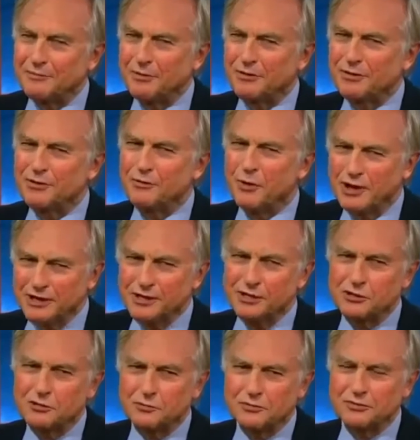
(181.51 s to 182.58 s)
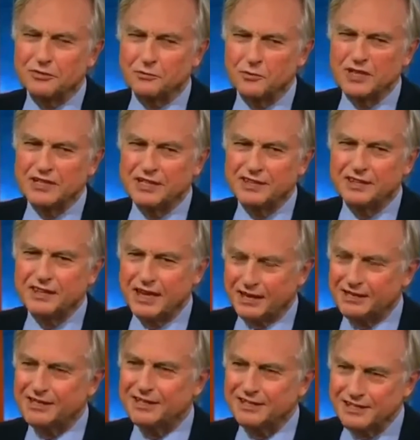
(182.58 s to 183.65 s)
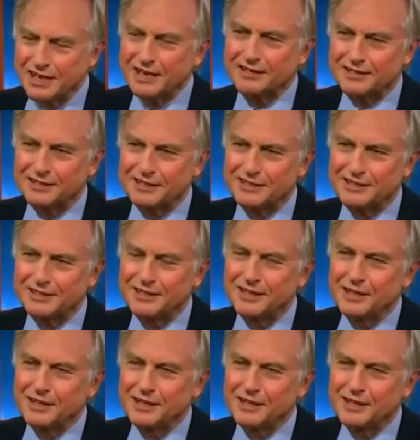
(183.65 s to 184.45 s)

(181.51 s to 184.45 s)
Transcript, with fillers: I'm not quite sure that we did that exactly.